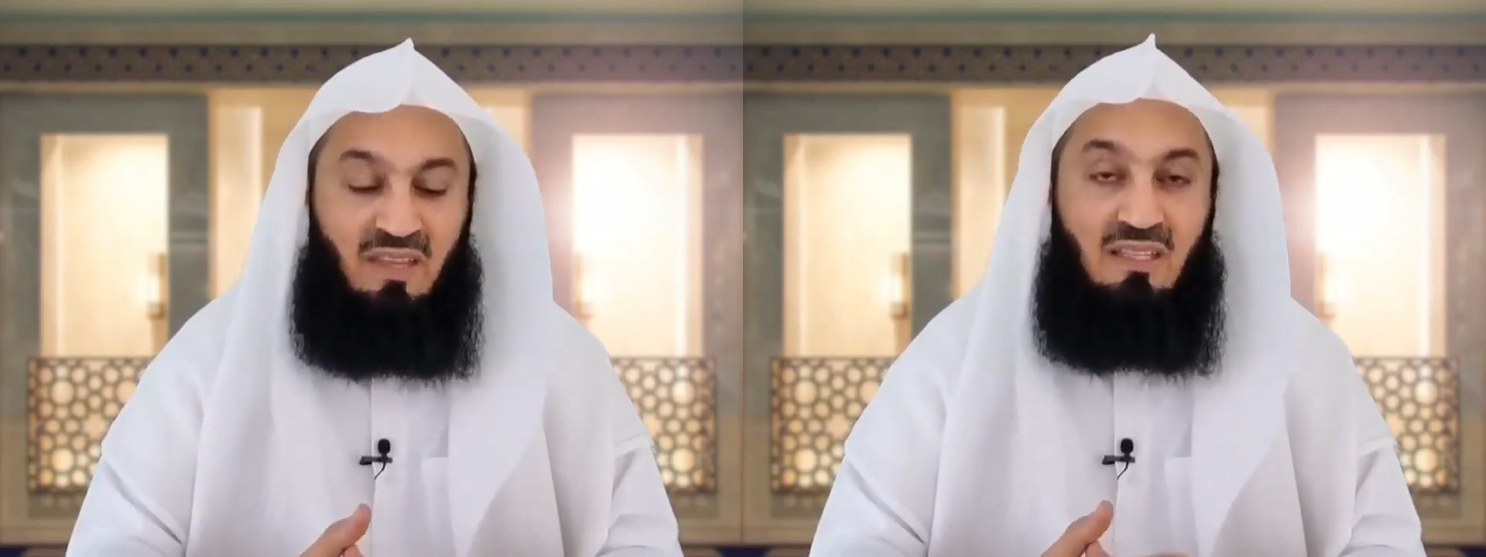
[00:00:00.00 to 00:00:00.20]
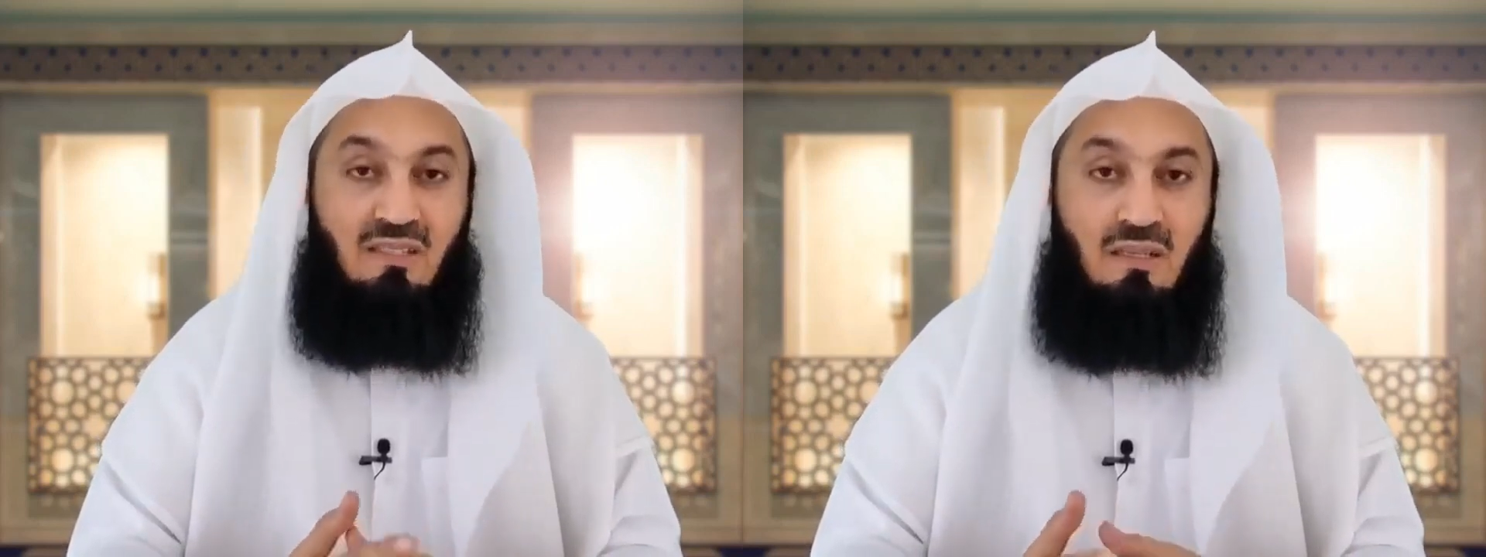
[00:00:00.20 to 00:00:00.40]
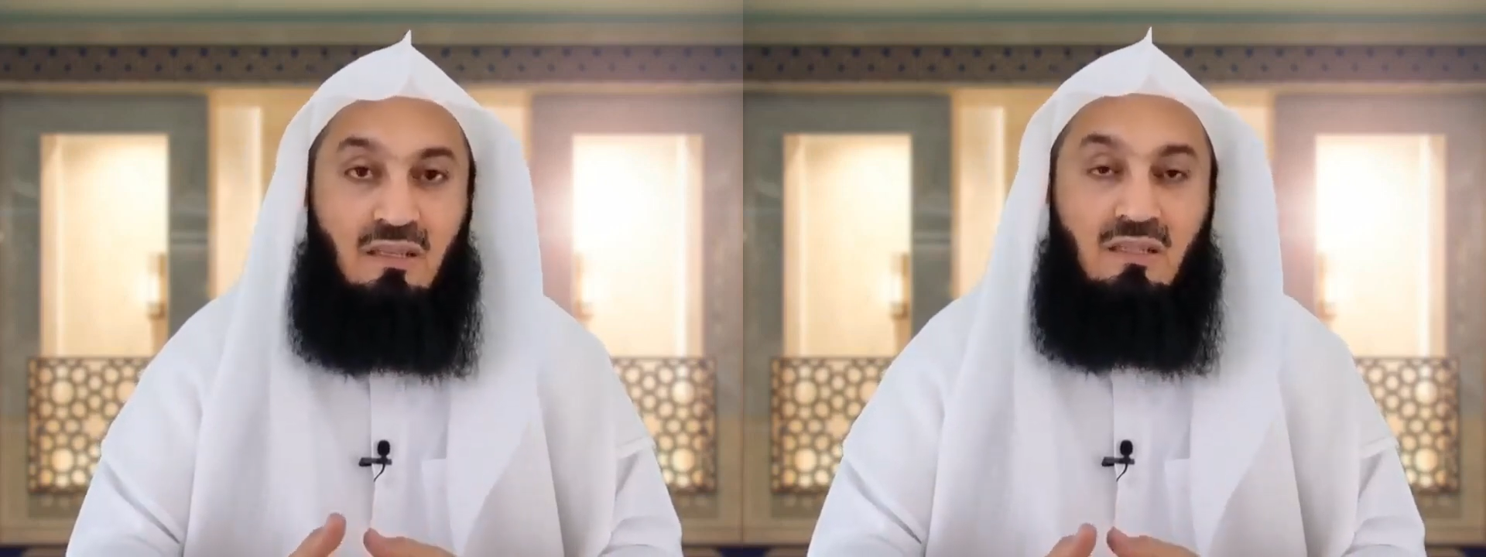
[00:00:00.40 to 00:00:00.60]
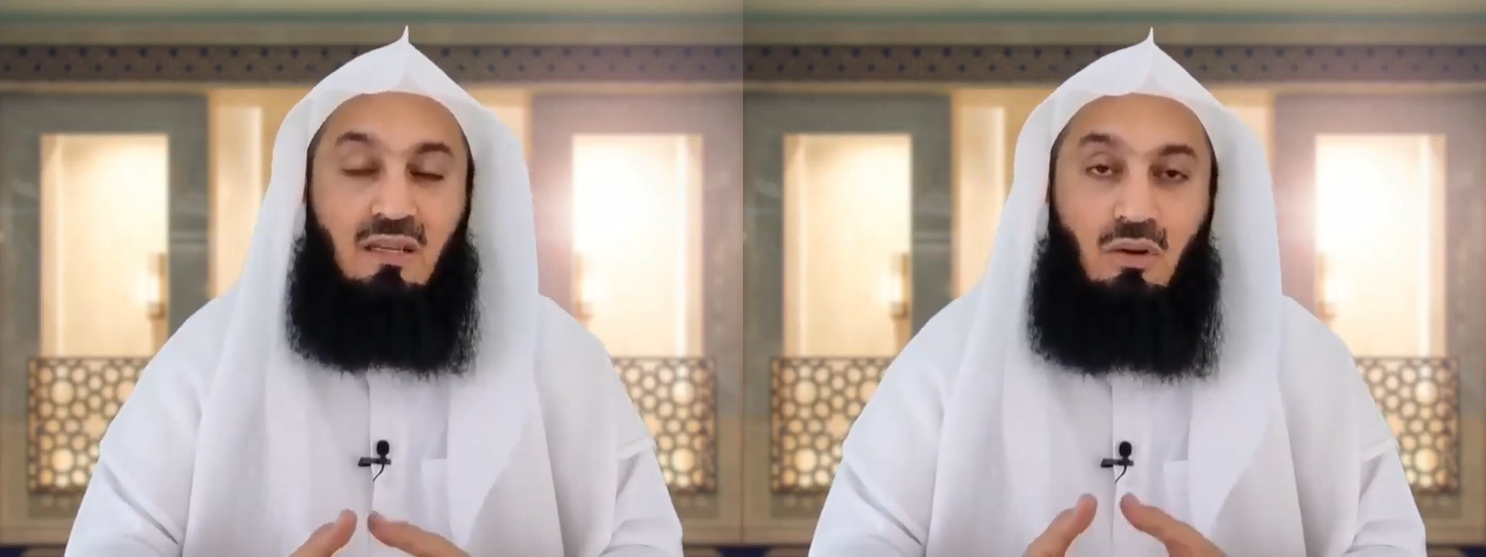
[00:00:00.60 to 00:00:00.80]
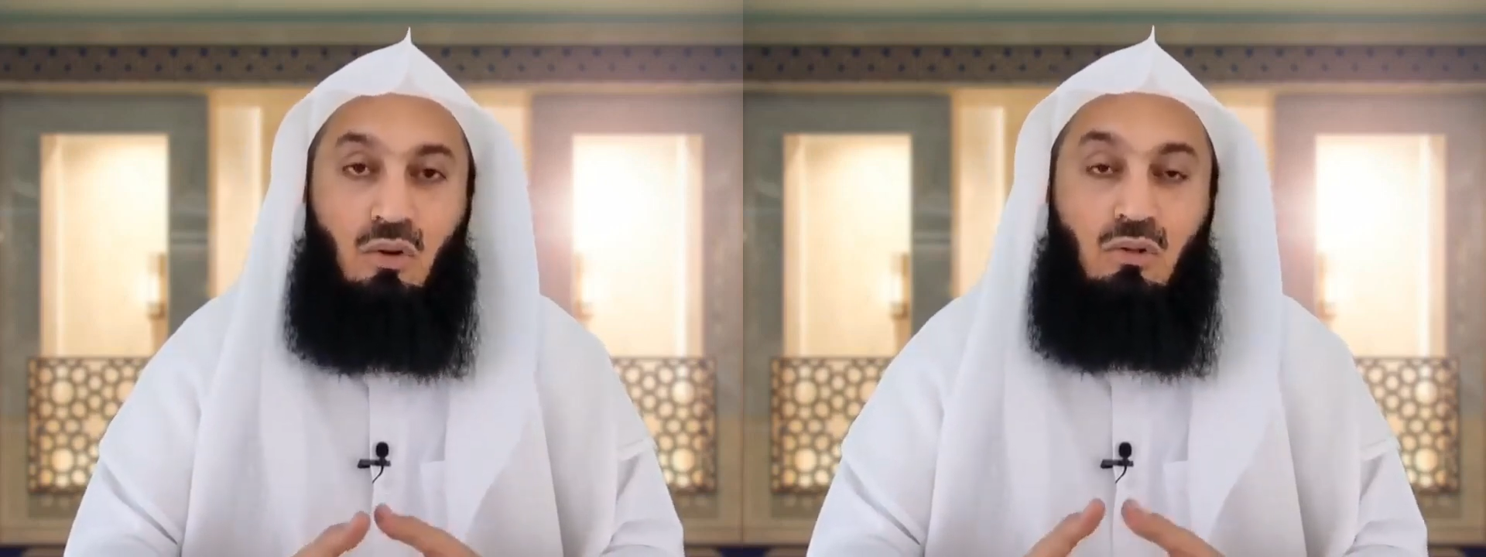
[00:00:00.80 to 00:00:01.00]

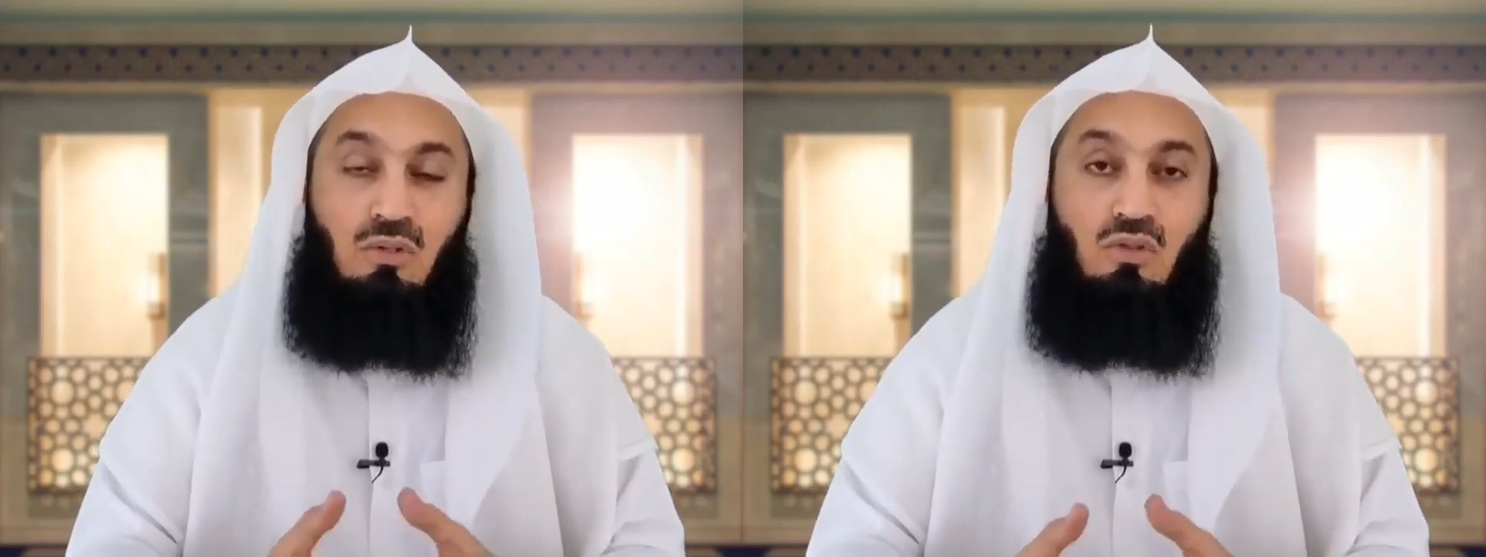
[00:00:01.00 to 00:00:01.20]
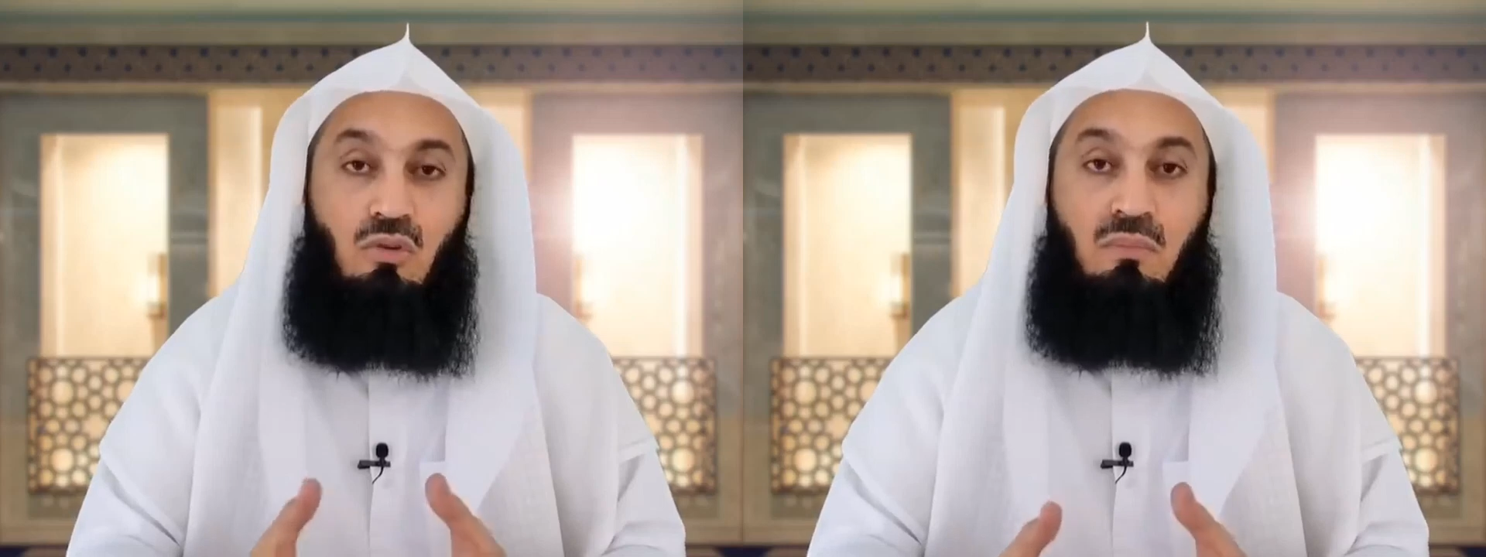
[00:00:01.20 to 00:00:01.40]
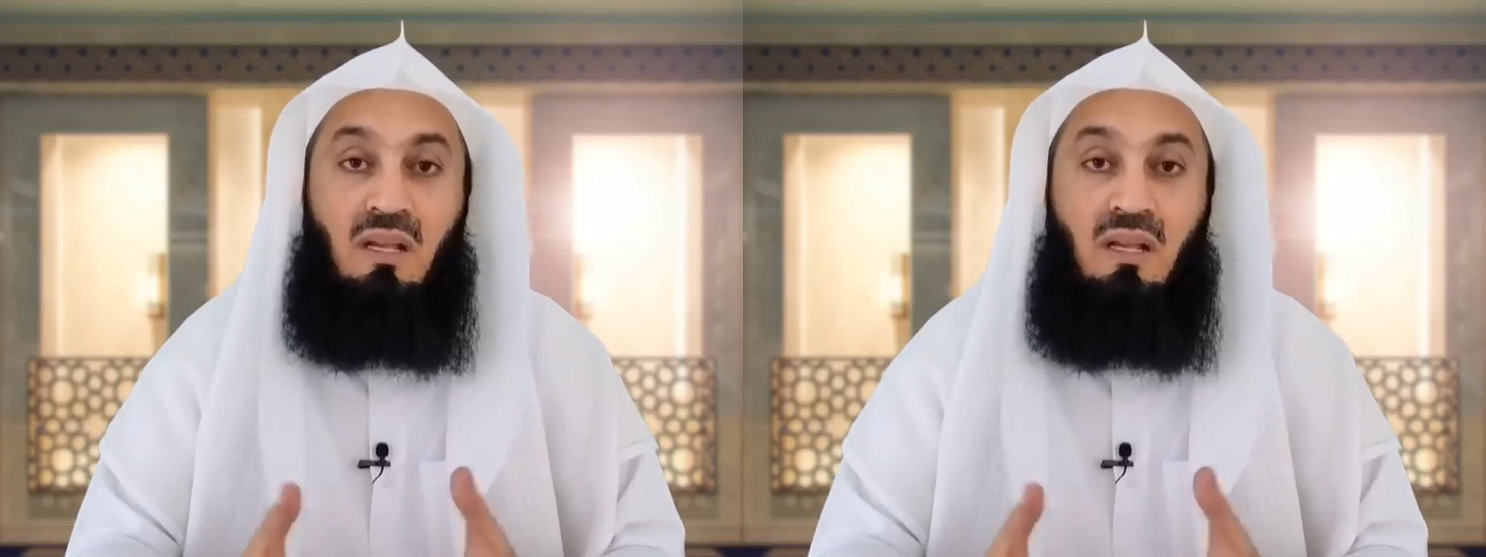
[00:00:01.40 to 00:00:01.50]
sins are also